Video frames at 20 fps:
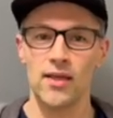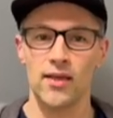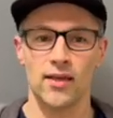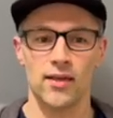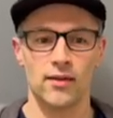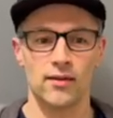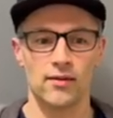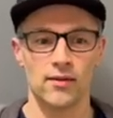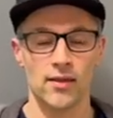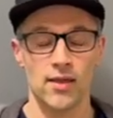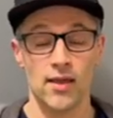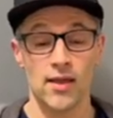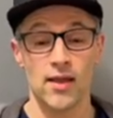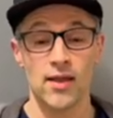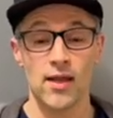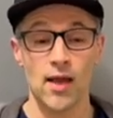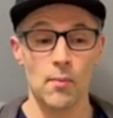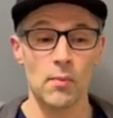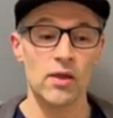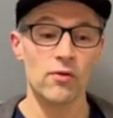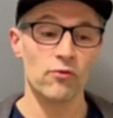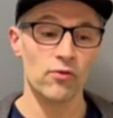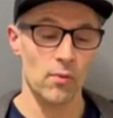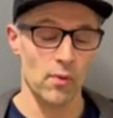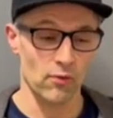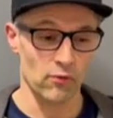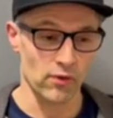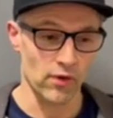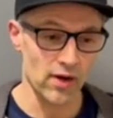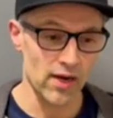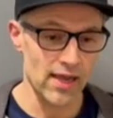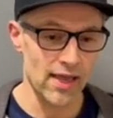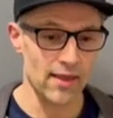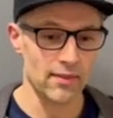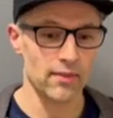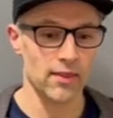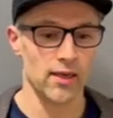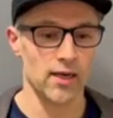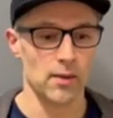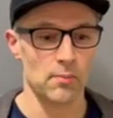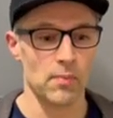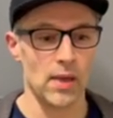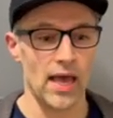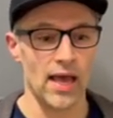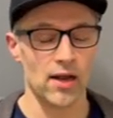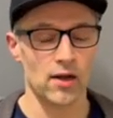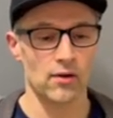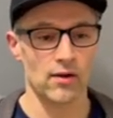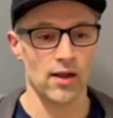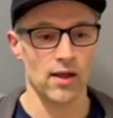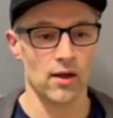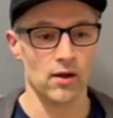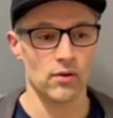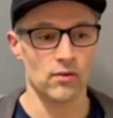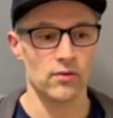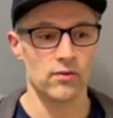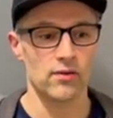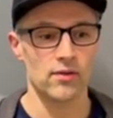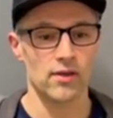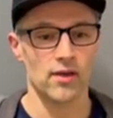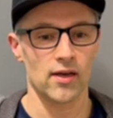And coming from a very athletic background,